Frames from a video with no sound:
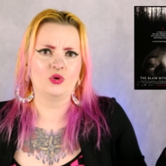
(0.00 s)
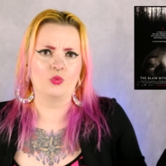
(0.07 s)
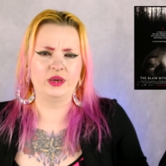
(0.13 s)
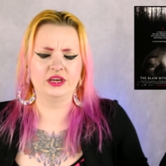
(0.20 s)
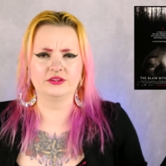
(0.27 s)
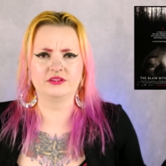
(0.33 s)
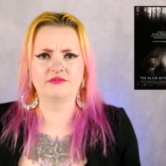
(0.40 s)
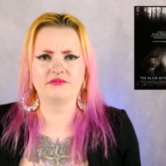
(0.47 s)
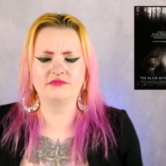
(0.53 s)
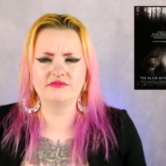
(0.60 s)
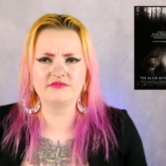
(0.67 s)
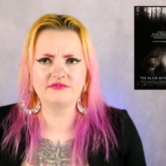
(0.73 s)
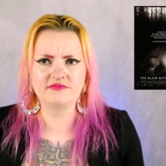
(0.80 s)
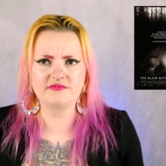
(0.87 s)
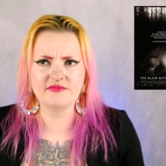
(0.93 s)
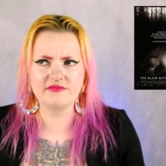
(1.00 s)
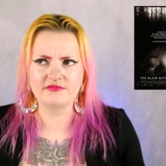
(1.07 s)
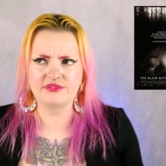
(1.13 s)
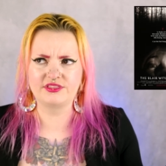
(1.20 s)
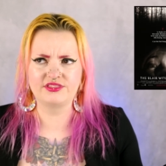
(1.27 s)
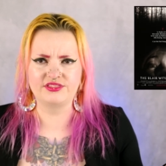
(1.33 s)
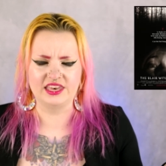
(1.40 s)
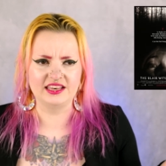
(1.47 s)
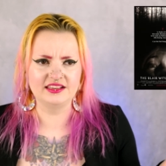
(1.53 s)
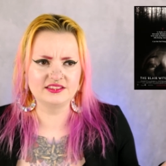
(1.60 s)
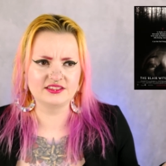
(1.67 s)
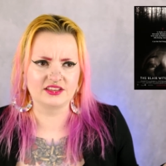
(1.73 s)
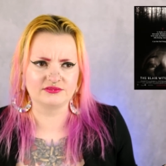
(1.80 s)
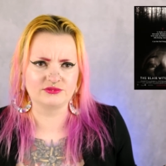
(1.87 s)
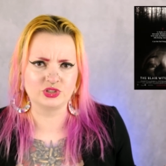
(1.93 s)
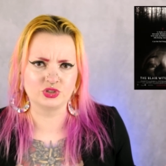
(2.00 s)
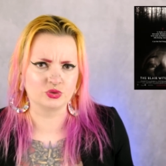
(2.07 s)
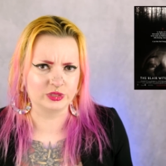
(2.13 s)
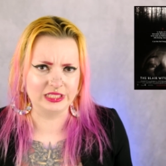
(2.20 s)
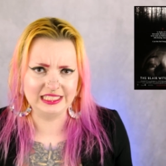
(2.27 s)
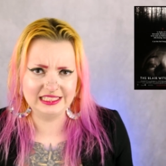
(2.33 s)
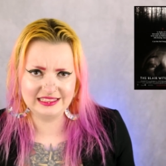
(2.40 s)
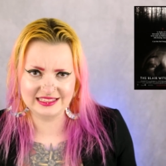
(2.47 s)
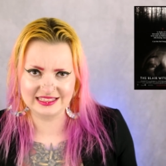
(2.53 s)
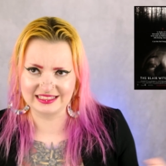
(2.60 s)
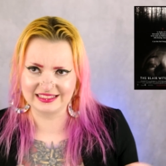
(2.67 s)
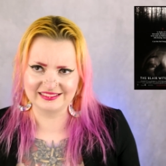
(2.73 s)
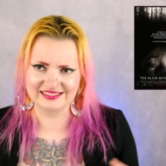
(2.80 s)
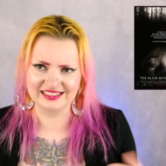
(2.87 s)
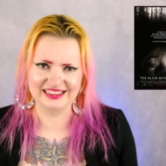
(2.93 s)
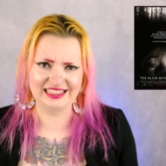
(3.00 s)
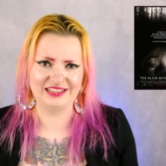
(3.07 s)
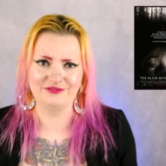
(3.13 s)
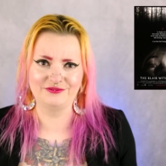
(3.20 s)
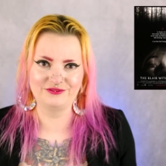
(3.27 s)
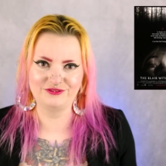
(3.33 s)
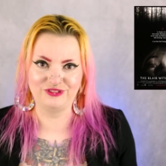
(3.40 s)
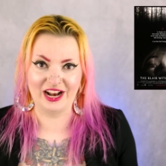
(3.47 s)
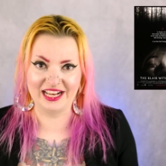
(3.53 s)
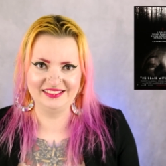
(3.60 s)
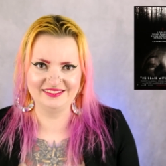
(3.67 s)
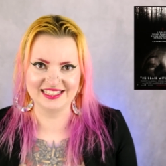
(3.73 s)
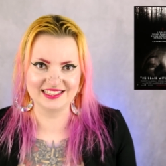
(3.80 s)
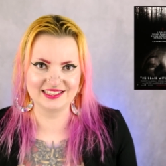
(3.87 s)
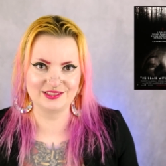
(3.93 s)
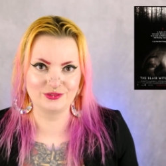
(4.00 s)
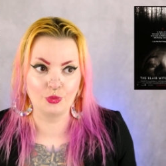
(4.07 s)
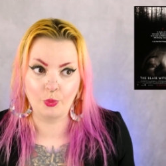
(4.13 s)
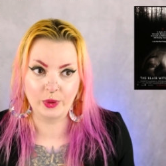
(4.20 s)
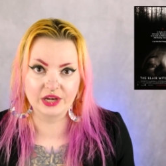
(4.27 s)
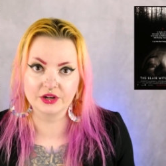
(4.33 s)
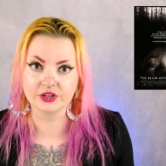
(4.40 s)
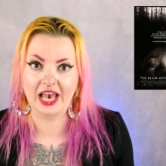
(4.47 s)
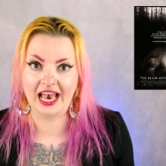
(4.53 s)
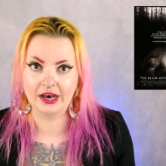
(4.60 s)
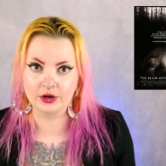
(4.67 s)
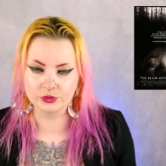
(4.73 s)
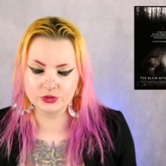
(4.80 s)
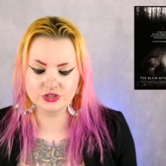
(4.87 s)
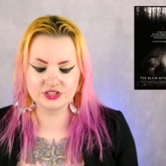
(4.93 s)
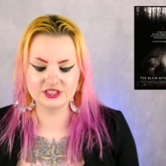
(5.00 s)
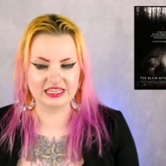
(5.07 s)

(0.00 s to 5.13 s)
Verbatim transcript: weird things on trees, and then they find this weird house,